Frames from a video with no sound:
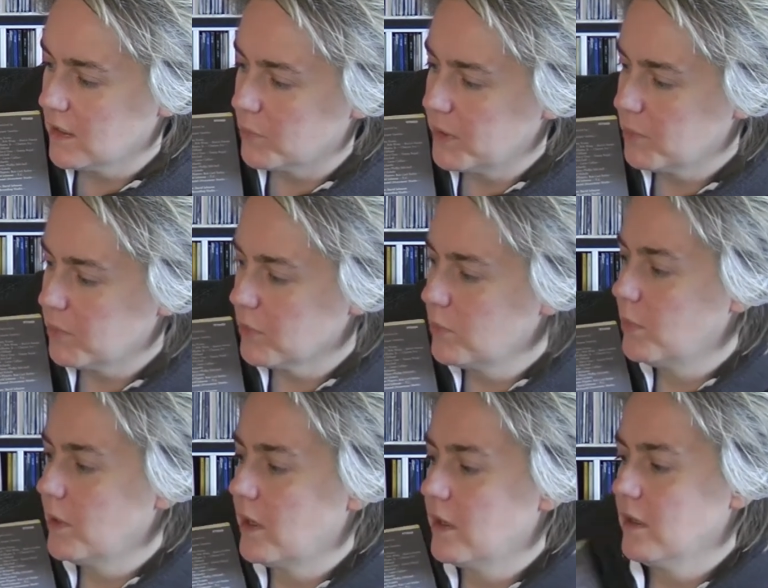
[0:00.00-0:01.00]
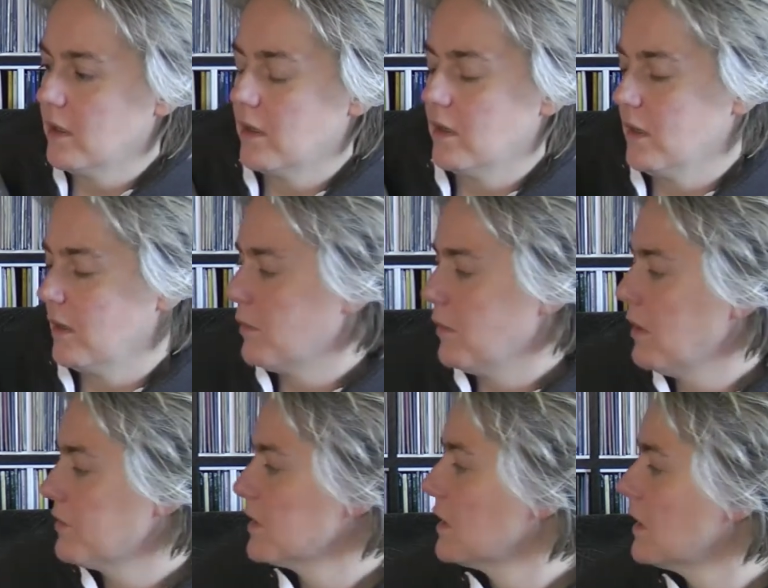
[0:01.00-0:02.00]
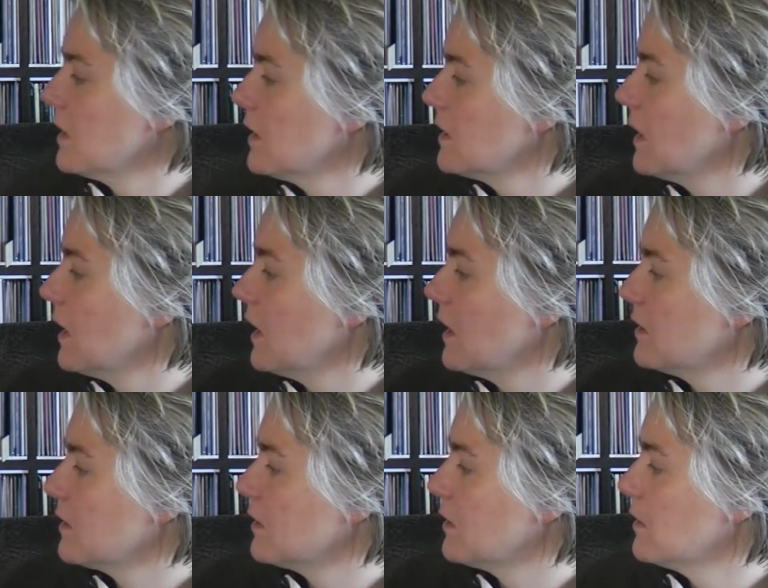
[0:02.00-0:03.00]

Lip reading: the people who were involved in it, and